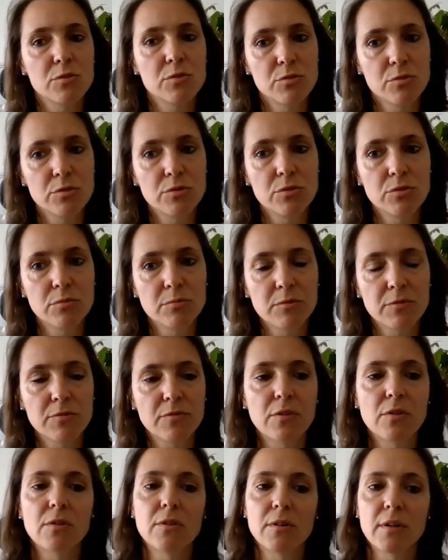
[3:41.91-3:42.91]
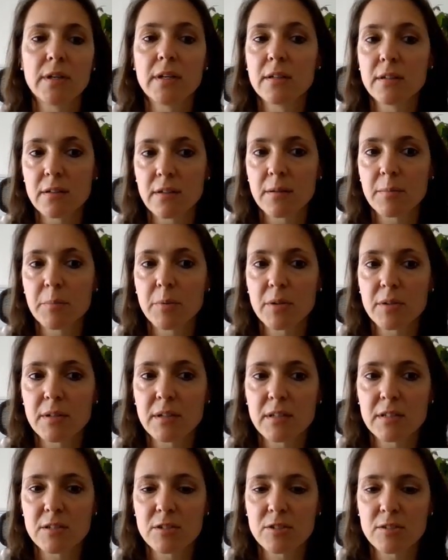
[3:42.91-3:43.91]
room for
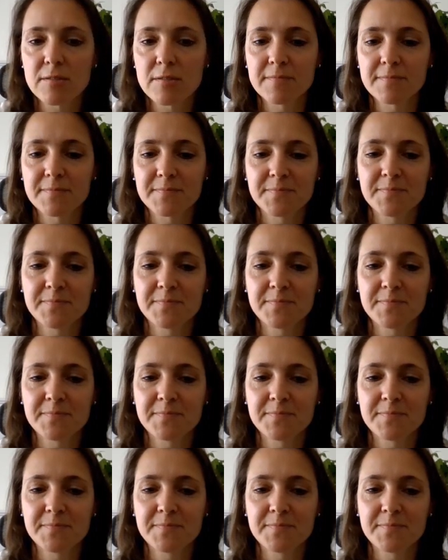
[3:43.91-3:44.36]
interpretation.